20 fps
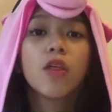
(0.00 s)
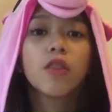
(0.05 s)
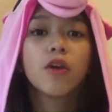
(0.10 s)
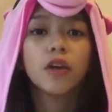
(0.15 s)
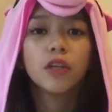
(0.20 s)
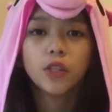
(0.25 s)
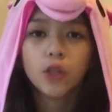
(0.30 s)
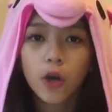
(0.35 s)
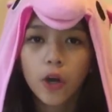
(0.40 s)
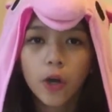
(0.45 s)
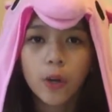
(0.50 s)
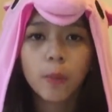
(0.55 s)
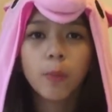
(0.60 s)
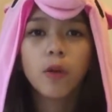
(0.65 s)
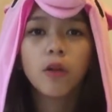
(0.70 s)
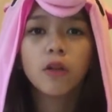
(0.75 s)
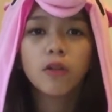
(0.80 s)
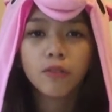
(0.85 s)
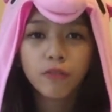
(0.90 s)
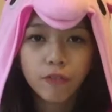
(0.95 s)
the
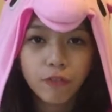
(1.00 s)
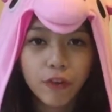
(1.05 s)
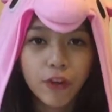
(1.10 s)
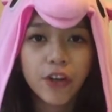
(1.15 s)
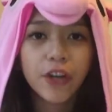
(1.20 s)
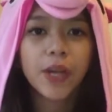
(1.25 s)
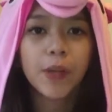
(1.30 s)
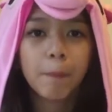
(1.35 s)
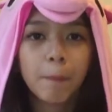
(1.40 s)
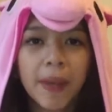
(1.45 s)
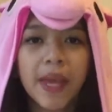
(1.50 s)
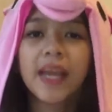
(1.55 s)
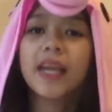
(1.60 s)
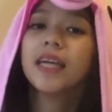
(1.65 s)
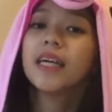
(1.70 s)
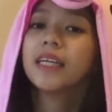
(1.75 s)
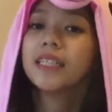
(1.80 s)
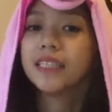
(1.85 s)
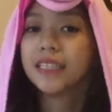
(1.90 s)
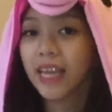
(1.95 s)
adorable furry
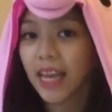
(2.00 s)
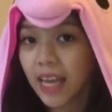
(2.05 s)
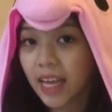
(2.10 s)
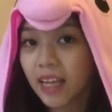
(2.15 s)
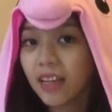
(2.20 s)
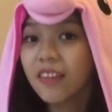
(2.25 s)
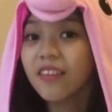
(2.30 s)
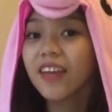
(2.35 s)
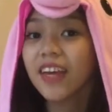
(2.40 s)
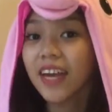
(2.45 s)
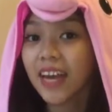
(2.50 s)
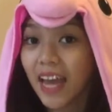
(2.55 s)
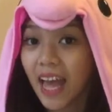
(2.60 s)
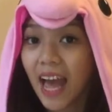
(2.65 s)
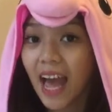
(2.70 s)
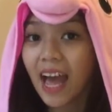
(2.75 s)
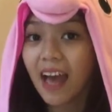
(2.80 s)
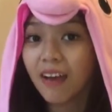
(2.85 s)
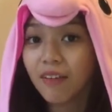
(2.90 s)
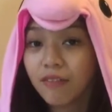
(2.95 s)
pink tail that I
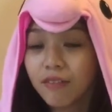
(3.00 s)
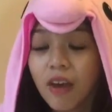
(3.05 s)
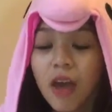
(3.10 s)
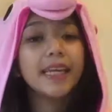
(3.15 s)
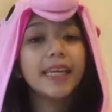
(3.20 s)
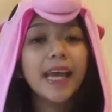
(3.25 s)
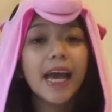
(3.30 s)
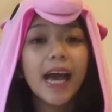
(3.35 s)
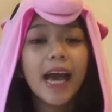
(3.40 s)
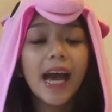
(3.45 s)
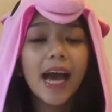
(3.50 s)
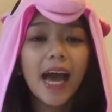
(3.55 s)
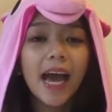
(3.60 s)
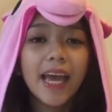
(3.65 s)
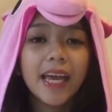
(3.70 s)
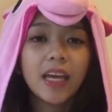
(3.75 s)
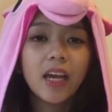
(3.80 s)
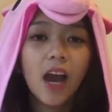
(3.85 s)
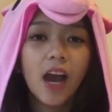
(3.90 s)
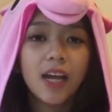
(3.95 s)
have. Yeah,
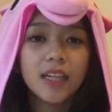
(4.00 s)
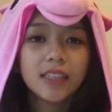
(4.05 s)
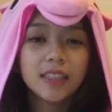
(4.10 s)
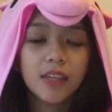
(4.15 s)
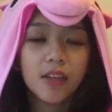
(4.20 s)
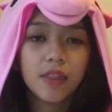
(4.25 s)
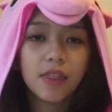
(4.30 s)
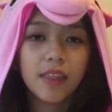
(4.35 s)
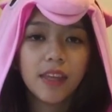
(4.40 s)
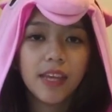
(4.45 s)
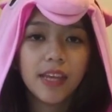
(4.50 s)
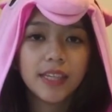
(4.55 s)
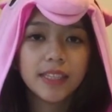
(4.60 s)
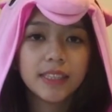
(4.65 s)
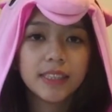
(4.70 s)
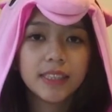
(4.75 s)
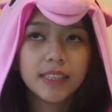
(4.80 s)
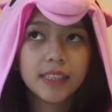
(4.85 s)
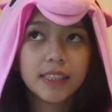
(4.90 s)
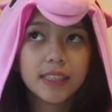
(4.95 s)
I got
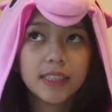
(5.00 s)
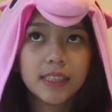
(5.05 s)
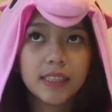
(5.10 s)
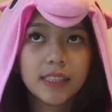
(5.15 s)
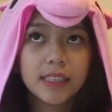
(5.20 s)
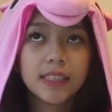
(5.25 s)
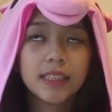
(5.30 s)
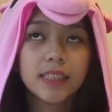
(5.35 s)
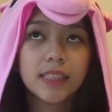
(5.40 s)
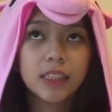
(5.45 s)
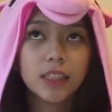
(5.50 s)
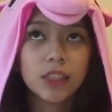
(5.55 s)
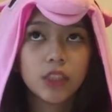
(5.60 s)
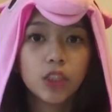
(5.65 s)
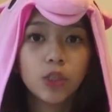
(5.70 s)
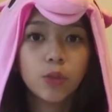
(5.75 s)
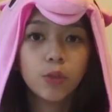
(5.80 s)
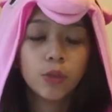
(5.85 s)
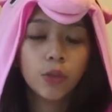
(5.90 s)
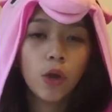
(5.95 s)
this
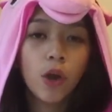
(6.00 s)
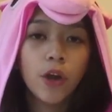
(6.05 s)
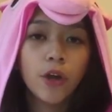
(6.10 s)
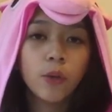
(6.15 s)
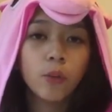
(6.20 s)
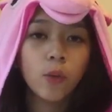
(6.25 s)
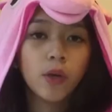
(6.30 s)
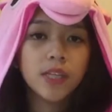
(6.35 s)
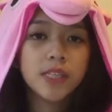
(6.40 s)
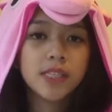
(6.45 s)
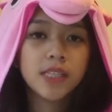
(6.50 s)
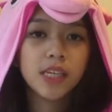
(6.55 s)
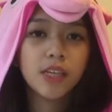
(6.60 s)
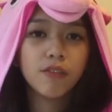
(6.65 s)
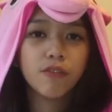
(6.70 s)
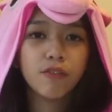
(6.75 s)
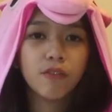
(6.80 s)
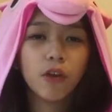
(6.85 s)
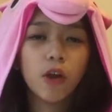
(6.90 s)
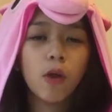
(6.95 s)
unicorn
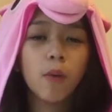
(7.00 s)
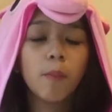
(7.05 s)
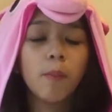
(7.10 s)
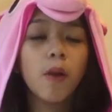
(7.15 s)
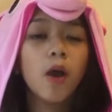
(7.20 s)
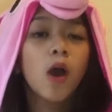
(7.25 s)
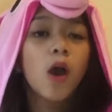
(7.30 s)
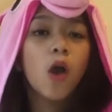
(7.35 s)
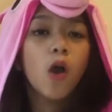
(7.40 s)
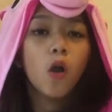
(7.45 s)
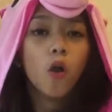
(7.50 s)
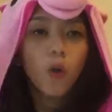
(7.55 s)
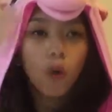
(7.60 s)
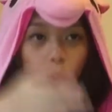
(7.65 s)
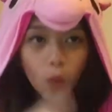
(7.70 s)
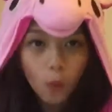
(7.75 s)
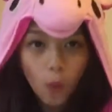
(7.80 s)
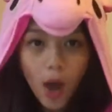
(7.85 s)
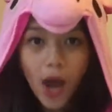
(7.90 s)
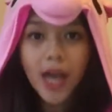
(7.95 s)
onesie from
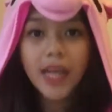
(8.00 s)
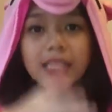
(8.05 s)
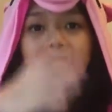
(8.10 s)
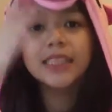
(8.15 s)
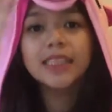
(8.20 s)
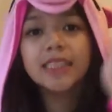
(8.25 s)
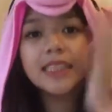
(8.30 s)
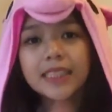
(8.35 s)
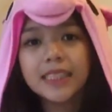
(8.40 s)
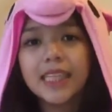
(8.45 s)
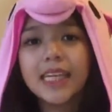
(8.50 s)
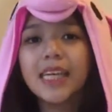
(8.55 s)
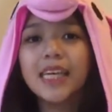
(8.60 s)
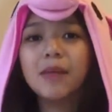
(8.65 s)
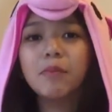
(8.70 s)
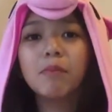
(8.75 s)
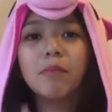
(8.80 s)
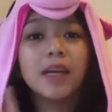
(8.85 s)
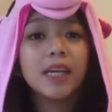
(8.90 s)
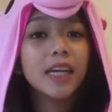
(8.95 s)

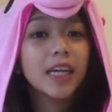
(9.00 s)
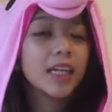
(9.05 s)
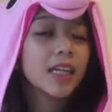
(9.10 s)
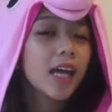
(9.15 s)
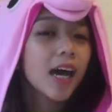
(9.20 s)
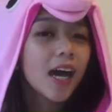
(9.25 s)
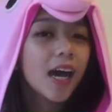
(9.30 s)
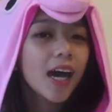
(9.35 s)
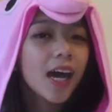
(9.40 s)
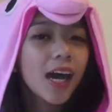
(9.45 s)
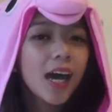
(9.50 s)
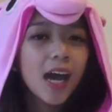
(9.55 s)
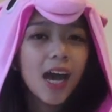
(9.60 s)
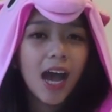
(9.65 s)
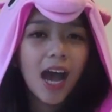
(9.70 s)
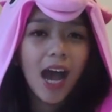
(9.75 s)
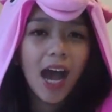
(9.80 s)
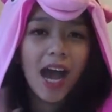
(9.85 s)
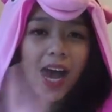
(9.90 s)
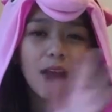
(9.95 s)
Juansie Manila
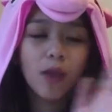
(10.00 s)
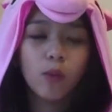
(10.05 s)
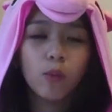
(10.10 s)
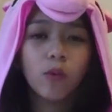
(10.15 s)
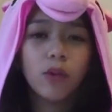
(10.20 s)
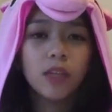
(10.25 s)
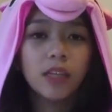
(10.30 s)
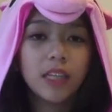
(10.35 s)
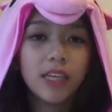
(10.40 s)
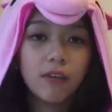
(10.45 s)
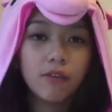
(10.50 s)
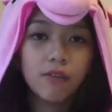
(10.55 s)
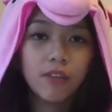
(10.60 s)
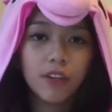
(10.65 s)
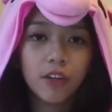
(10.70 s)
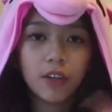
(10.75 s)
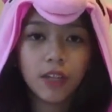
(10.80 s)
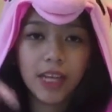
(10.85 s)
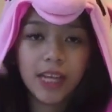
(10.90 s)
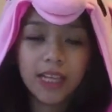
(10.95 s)
I will leave
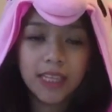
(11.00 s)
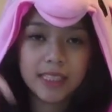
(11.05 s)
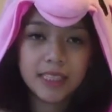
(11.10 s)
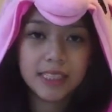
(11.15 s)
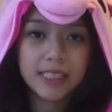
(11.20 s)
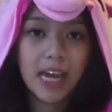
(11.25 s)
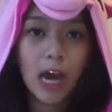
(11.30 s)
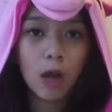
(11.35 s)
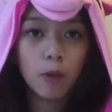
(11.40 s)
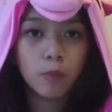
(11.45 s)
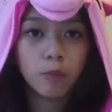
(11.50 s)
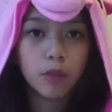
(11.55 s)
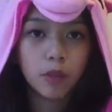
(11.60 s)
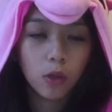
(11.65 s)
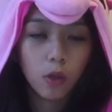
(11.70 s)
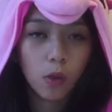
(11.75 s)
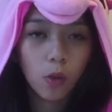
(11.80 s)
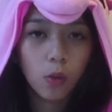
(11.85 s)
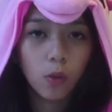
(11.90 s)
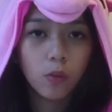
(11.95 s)
their links down
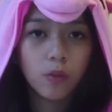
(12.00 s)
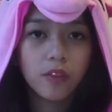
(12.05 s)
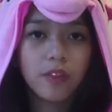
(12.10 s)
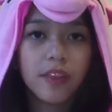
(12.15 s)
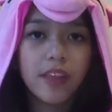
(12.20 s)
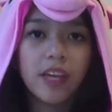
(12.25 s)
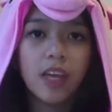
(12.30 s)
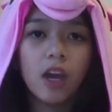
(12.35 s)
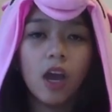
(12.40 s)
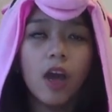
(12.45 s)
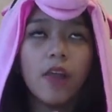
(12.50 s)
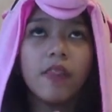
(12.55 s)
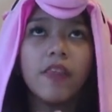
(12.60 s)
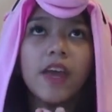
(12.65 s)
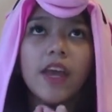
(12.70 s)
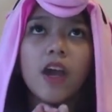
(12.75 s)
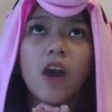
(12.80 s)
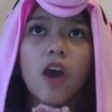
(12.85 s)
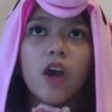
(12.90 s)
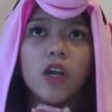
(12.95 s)
below. They,
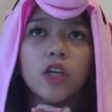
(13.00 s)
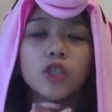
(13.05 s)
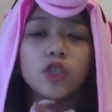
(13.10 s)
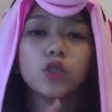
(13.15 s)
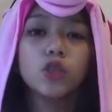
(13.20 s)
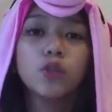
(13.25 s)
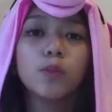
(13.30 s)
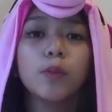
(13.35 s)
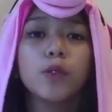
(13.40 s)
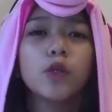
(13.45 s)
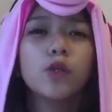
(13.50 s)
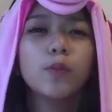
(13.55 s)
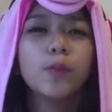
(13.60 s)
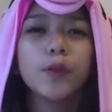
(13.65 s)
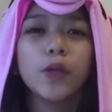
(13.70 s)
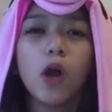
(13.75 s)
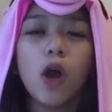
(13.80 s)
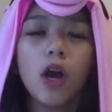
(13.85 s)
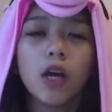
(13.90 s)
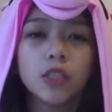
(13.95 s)
they are super
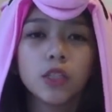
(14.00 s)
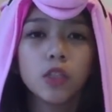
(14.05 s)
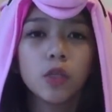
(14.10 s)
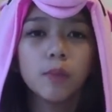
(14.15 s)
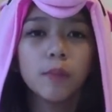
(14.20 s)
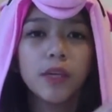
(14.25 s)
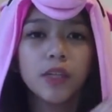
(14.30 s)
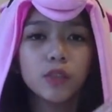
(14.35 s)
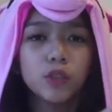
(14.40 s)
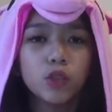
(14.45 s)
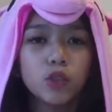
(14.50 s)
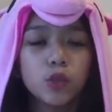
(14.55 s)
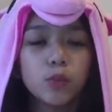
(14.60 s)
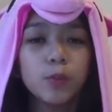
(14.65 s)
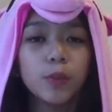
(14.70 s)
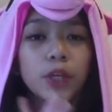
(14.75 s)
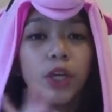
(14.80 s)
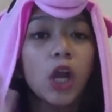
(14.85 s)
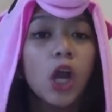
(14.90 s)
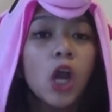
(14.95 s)
duper awesome and
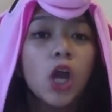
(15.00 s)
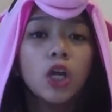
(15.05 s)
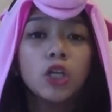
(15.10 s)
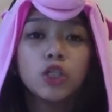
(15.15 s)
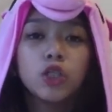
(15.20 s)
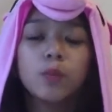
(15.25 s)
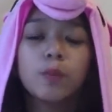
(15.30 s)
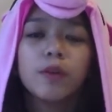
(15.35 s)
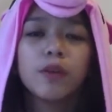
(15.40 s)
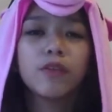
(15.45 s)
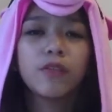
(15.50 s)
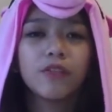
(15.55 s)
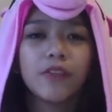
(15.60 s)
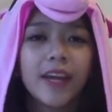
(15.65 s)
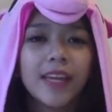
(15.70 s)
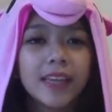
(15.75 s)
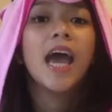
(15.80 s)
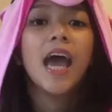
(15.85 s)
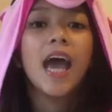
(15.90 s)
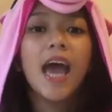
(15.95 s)
super duper
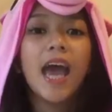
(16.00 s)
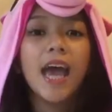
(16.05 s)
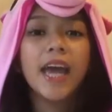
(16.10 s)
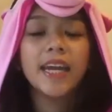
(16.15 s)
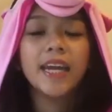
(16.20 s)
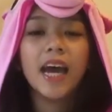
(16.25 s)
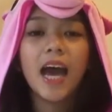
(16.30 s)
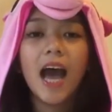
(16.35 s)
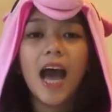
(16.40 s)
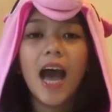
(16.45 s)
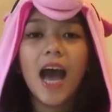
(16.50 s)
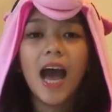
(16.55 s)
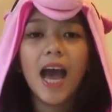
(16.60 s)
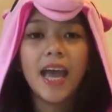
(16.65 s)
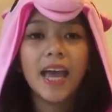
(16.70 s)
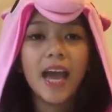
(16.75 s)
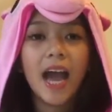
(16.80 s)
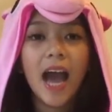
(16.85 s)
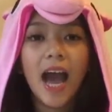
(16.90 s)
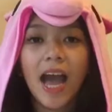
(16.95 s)
friendly and
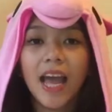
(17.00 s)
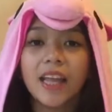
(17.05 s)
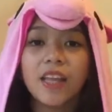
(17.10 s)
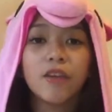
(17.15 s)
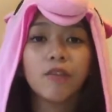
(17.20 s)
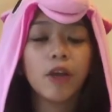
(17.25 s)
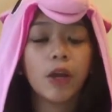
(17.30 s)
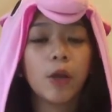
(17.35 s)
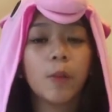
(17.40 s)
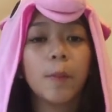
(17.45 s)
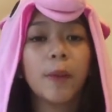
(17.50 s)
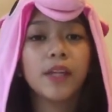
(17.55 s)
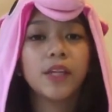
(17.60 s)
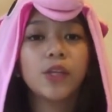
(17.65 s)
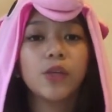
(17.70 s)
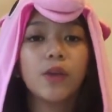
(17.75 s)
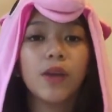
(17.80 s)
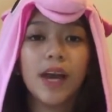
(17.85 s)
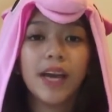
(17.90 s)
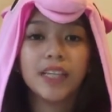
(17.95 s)
I highly
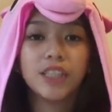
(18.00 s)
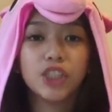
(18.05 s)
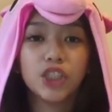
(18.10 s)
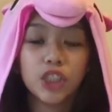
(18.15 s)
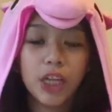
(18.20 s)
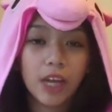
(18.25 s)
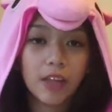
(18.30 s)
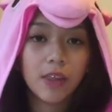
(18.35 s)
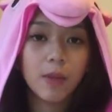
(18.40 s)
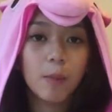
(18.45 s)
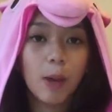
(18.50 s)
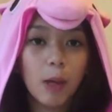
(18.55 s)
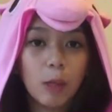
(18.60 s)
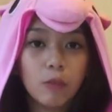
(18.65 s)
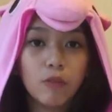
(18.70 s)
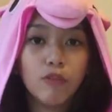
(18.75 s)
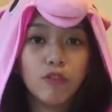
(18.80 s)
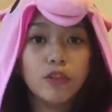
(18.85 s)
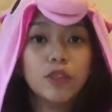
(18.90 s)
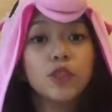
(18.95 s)
recommend you guys check them
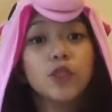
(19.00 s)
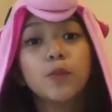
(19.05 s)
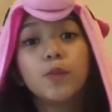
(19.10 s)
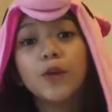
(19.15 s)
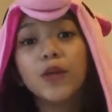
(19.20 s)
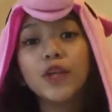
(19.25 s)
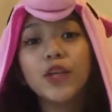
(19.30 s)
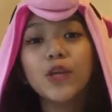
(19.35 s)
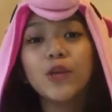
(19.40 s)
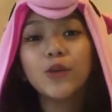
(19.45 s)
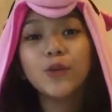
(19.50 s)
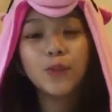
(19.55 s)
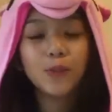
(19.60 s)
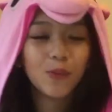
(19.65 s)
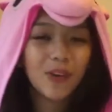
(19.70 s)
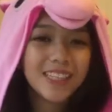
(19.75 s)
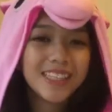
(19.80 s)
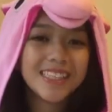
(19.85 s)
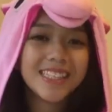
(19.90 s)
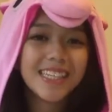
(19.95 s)
out for super cute
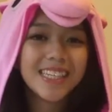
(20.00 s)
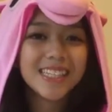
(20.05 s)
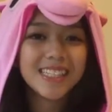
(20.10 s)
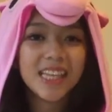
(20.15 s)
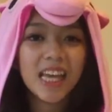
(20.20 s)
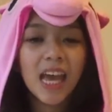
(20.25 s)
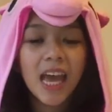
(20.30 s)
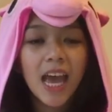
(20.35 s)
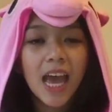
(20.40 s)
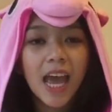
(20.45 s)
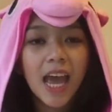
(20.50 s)
onesies